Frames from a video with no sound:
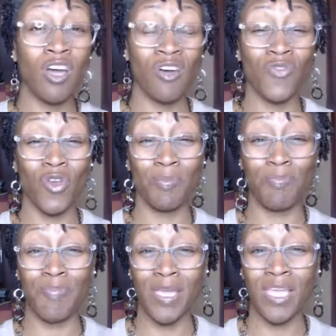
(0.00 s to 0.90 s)
of your
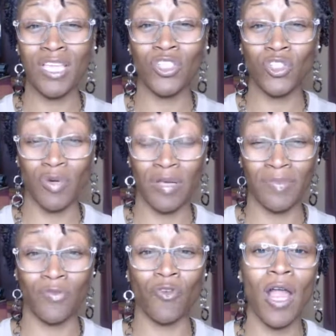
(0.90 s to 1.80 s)
biggest
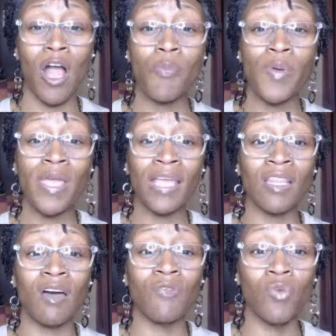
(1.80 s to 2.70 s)
strengths for helping a
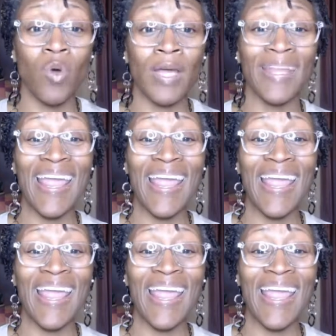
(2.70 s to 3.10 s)
loved one